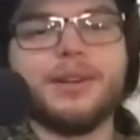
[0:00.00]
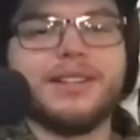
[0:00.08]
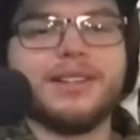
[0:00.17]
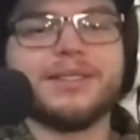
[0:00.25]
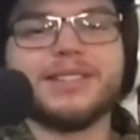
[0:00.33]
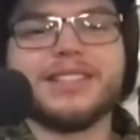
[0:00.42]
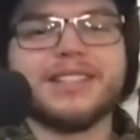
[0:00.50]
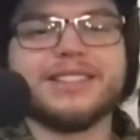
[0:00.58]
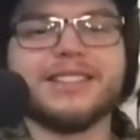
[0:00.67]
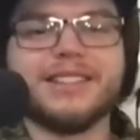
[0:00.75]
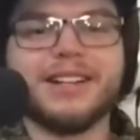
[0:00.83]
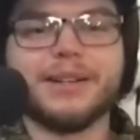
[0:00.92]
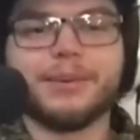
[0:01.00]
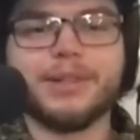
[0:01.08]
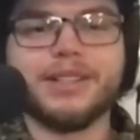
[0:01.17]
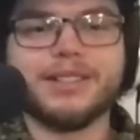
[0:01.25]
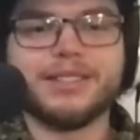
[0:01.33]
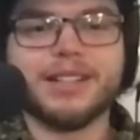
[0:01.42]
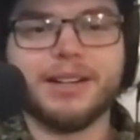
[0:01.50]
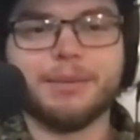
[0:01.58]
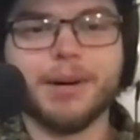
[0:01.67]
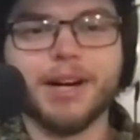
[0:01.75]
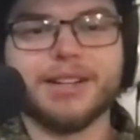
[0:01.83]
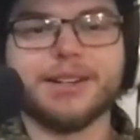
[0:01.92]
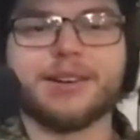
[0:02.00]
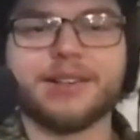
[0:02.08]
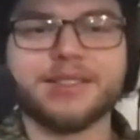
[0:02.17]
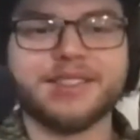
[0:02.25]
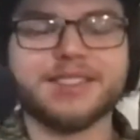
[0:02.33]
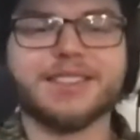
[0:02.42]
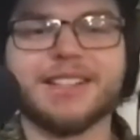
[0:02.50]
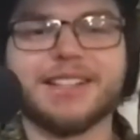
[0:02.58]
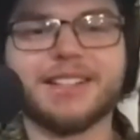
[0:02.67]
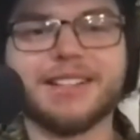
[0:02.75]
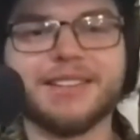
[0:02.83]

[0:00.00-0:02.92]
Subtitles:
those things that, like, when you're trying to buy cars, it's like,